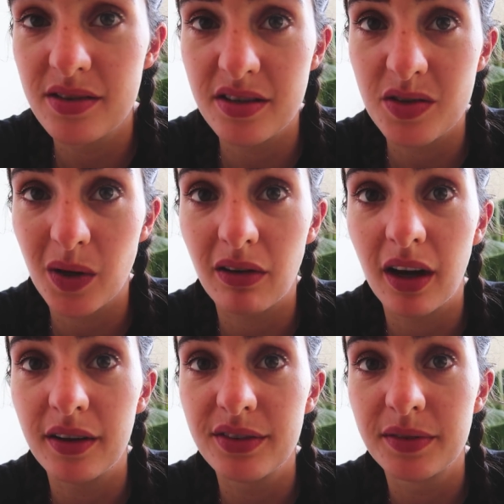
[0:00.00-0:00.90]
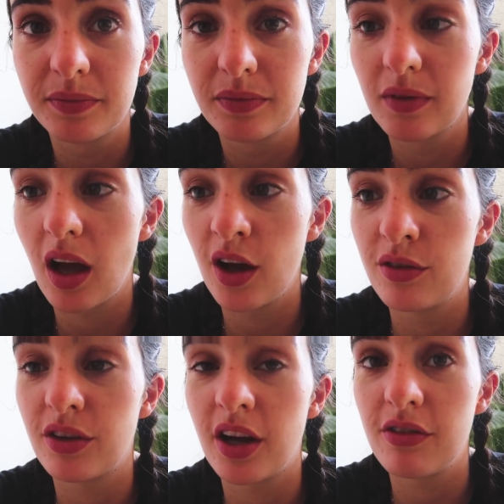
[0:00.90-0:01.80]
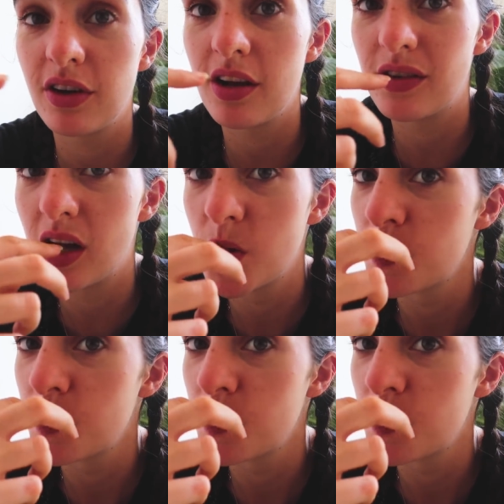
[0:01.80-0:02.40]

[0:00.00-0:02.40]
since we arrived, over and over and over.